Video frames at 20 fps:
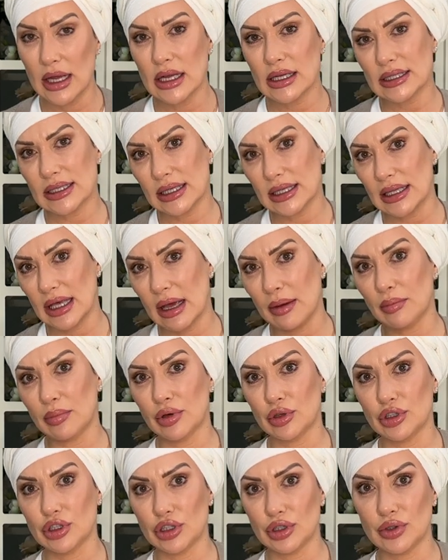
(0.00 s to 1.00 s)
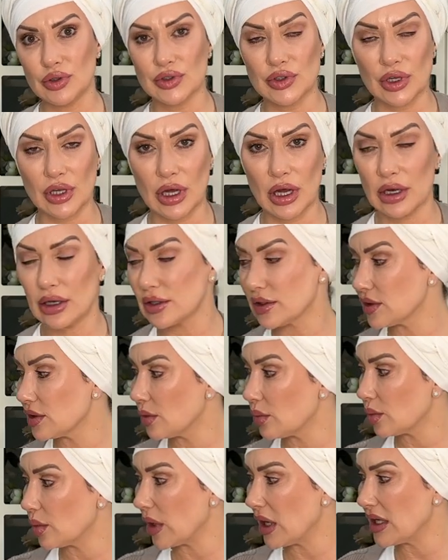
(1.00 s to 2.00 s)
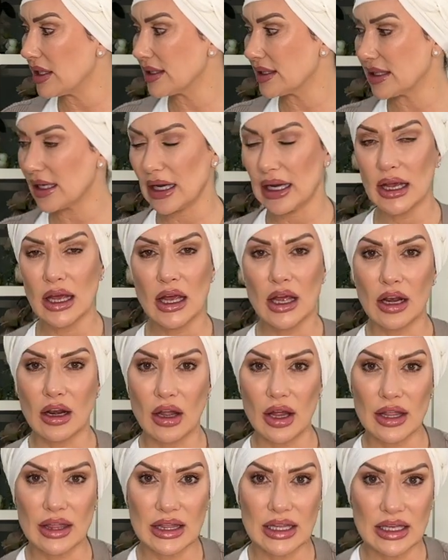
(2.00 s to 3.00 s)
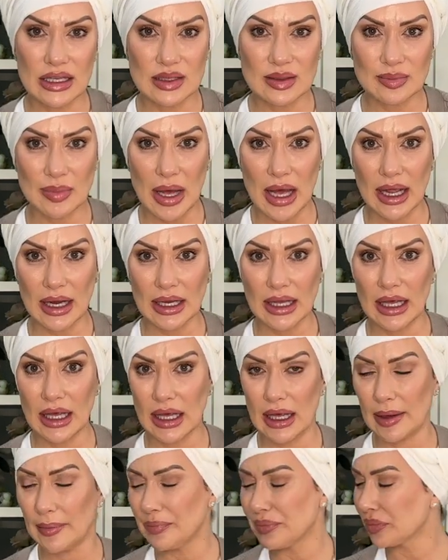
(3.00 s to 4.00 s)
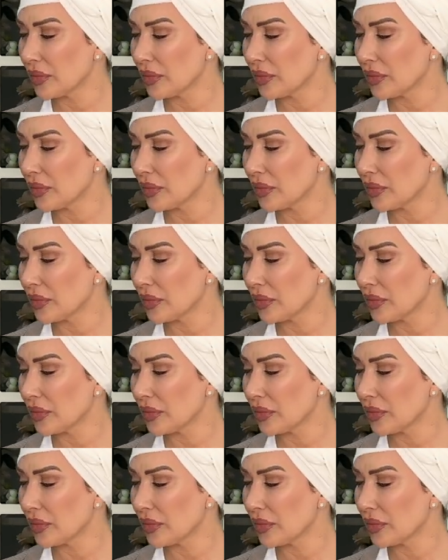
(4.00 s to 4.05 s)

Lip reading: to then produce the colours that we see, like this bag here.